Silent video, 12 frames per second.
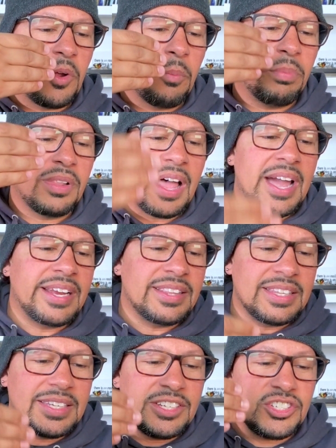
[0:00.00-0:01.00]

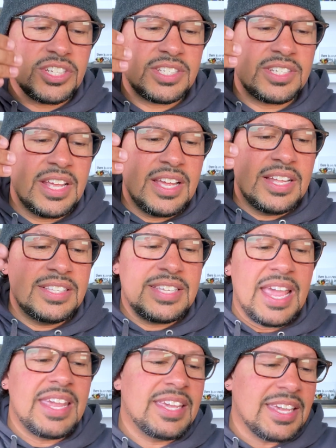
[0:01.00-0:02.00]
blindly just
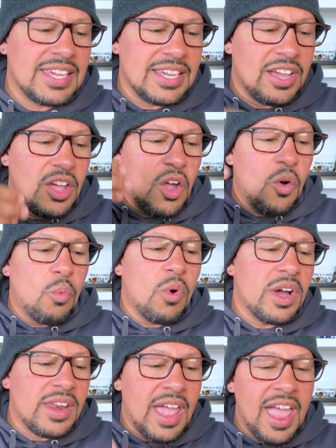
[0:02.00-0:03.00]
taking
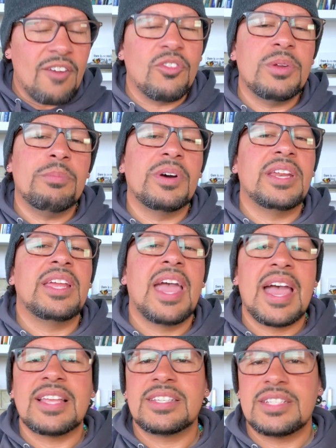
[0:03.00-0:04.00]
what everybody
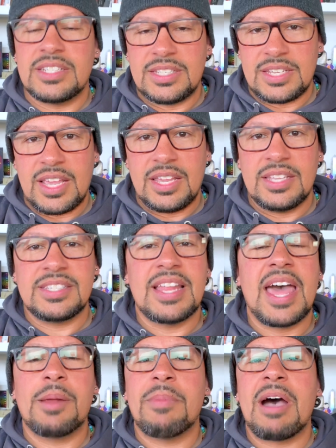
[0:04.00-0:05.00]
has to say. It's
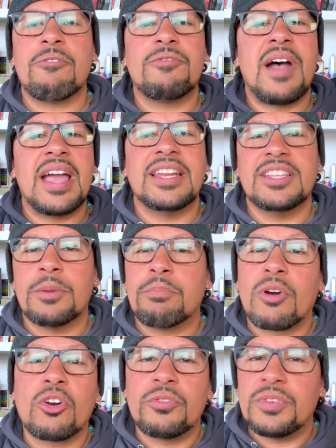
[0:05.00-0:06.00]
not about finding the
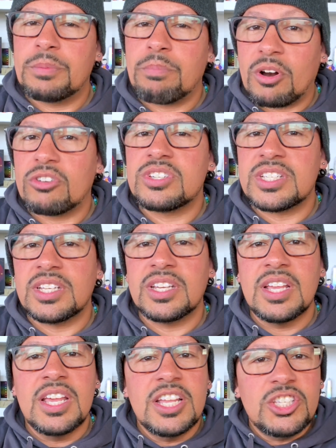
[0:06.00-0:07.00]
perfect
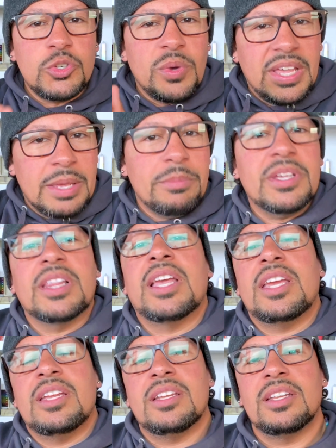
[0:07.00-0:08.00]
person to
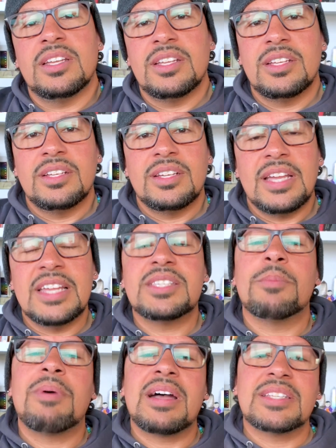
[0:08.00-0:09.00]
emulate. It's
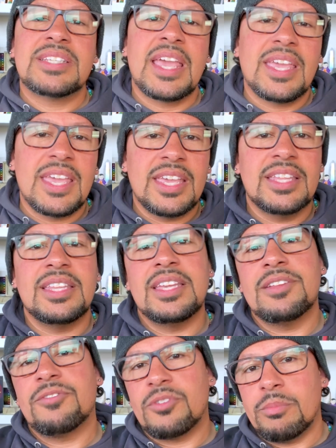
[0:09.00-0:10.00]
about taking in
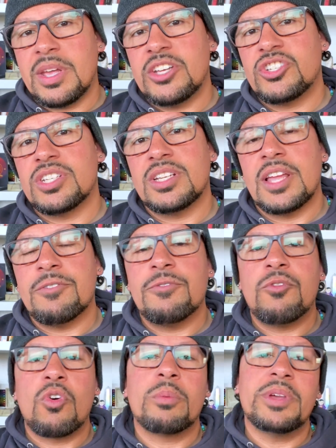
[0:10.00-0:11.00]
the information and
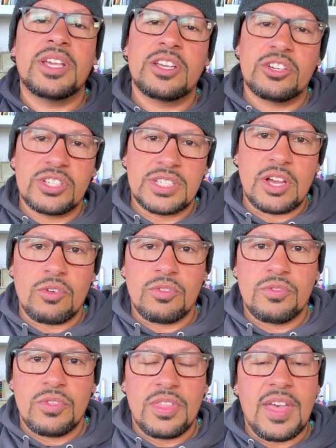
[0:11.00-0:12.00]
forming it
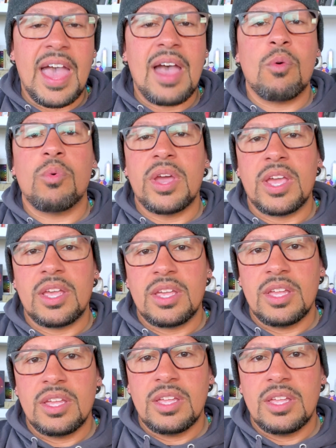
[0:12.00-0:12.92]
yourself. That way,